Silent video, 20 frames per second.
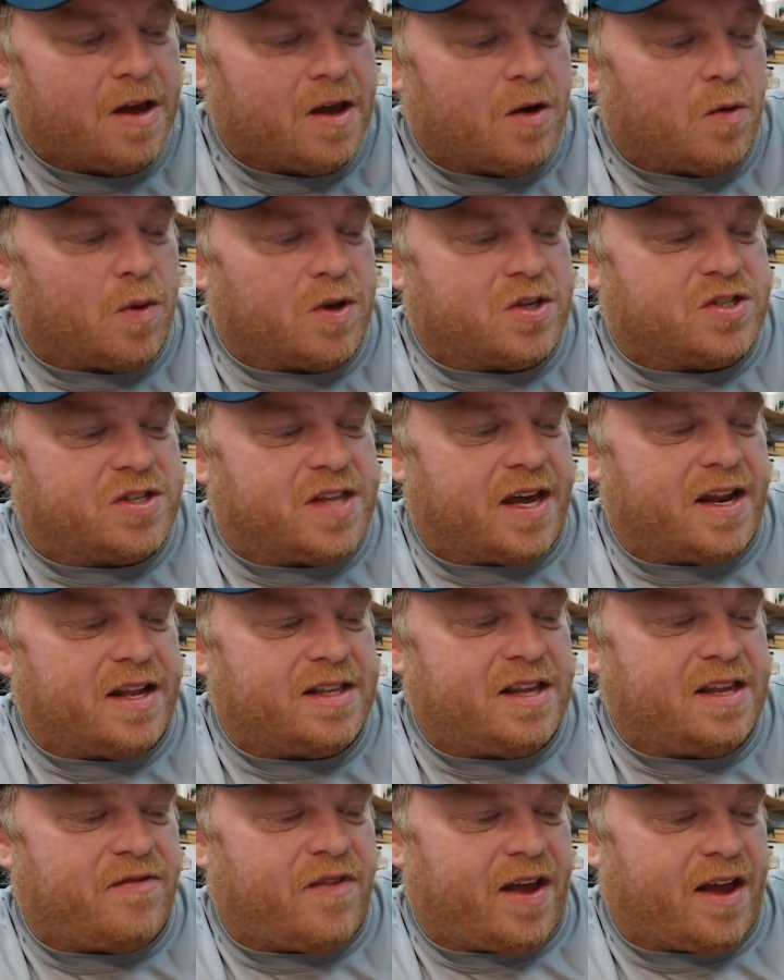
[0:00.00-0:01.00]
which
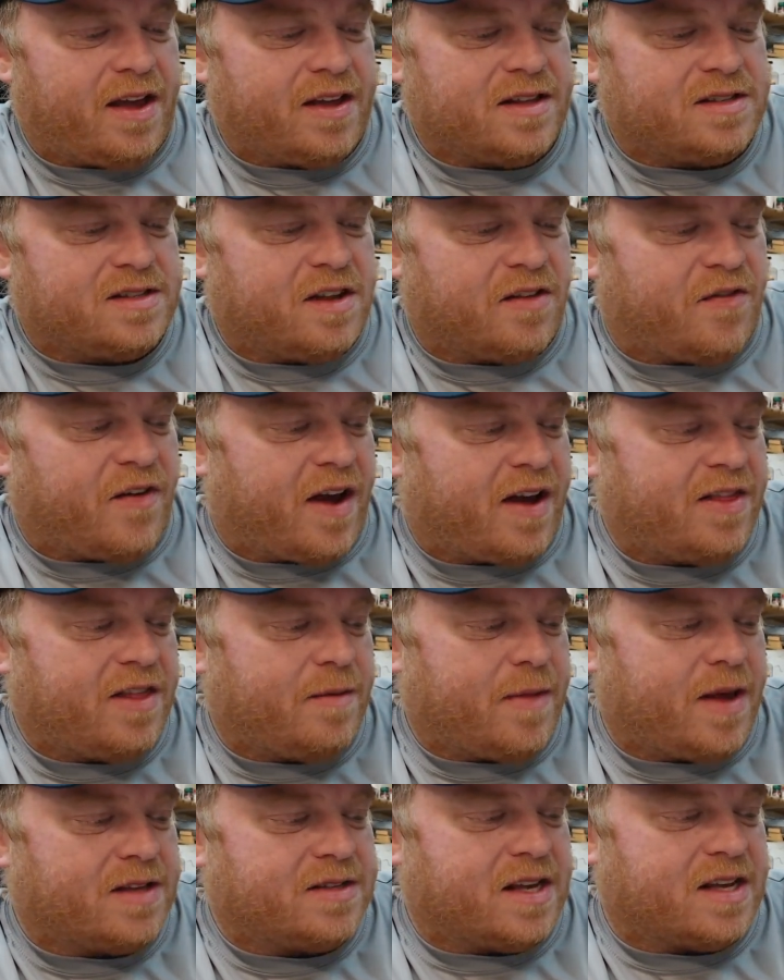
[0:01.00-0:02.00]
didn't advance, defined
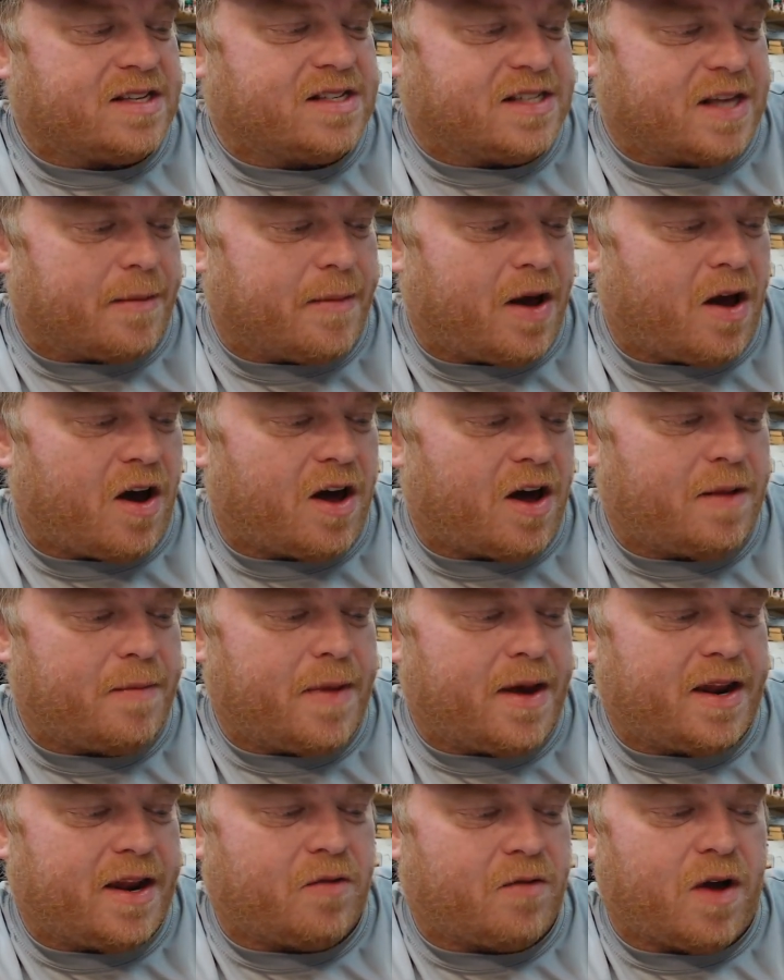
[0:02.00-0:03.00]
them as a
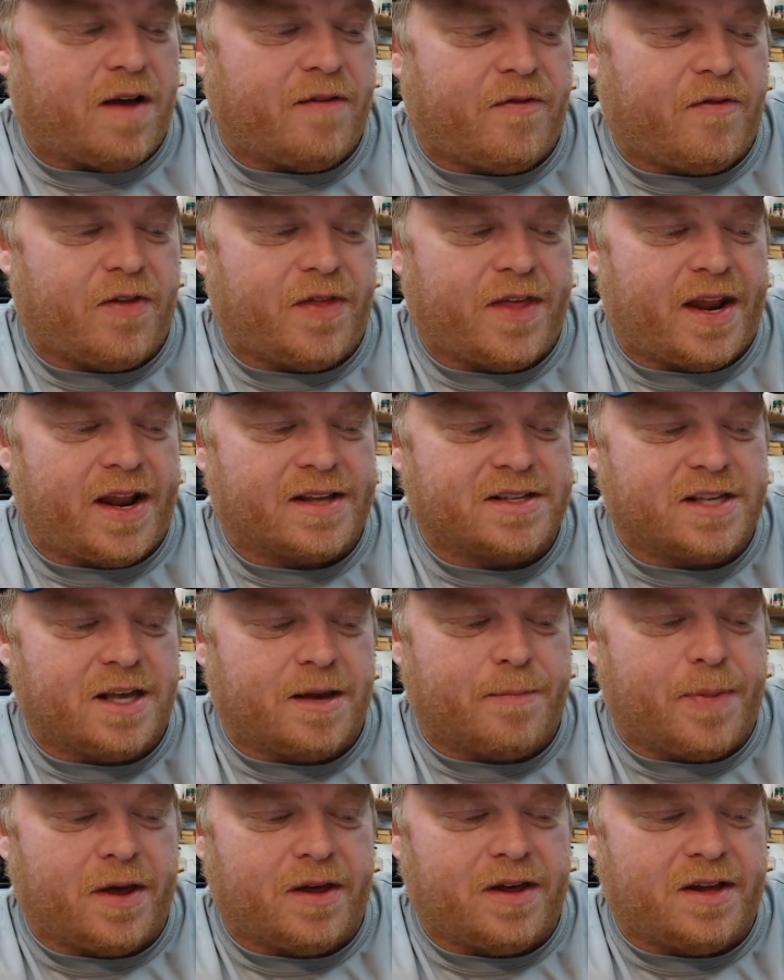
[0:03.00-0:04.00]
semi-automatic rifle that has the
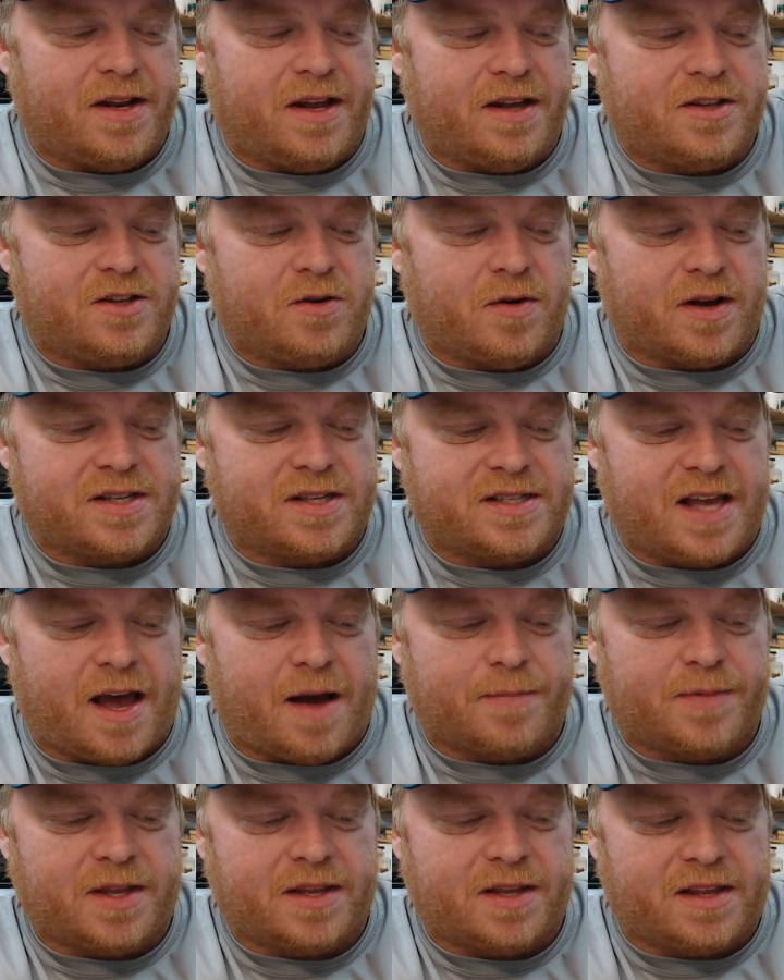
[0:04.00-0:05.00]
ability to
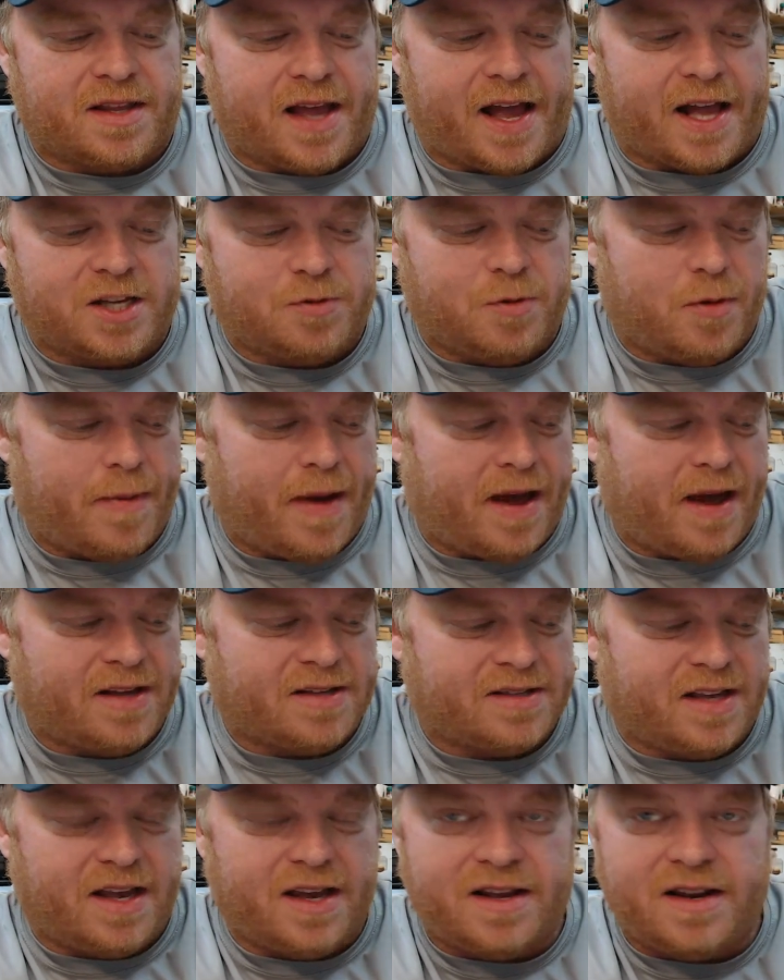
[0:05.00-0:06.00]
accept a detachable
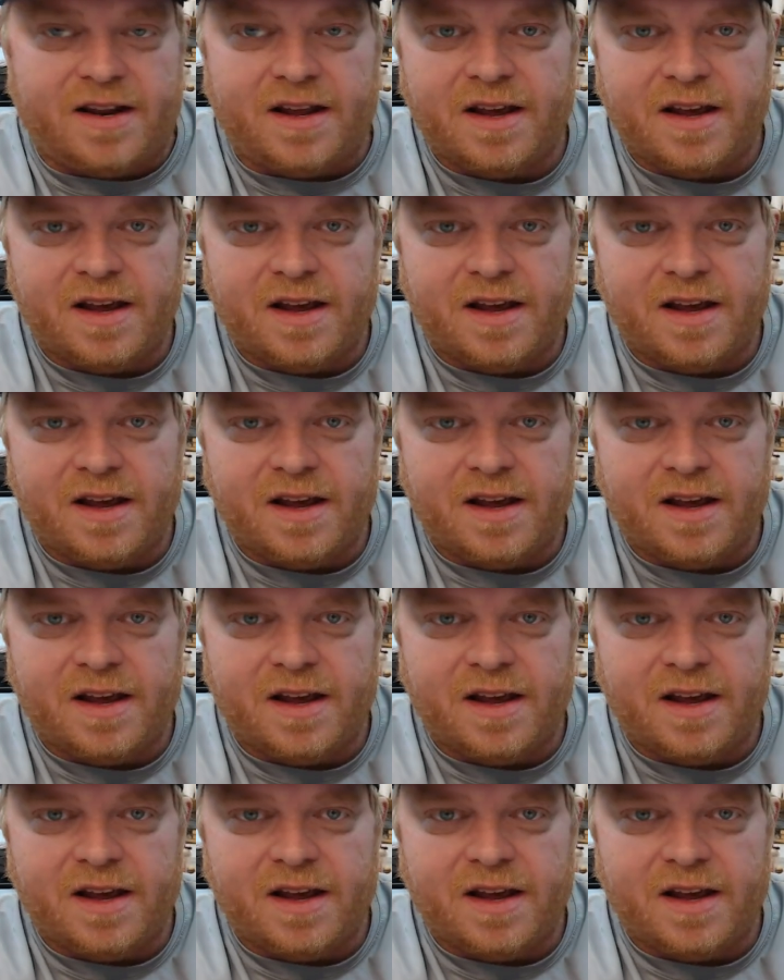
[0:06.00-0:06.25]
magazine